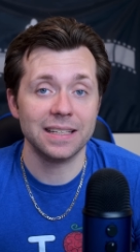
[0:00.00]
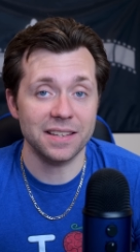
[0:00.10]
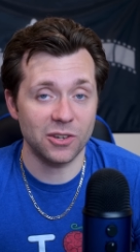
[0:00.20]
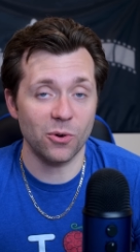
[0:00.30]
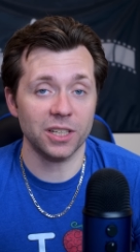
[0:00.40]

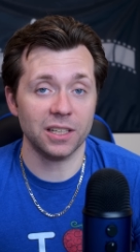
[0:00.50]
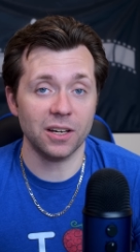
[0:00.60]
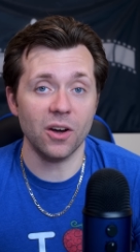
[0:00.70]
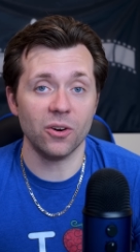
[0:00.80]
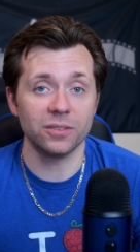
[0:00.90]
is going to
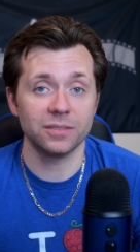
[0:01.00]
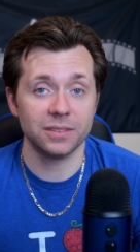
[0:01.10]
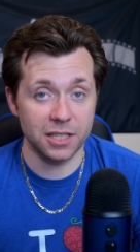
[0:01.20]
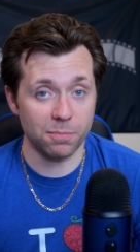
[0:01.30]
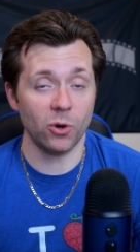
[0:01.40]
go.
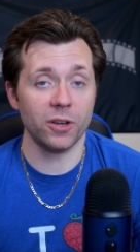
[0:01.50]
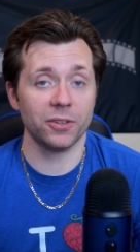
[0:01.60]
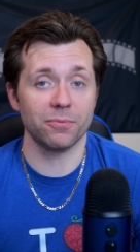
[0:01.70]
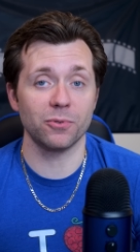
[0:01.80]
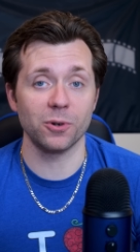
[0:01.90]
He
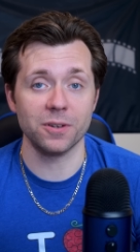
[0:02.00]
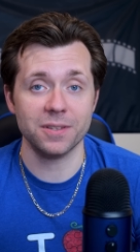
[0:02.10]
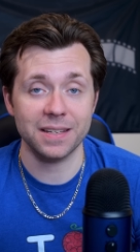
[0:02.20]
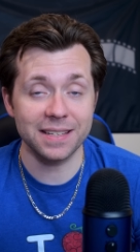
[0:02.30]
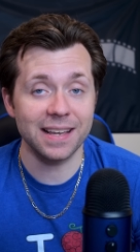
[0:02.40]
spoiled it for us. He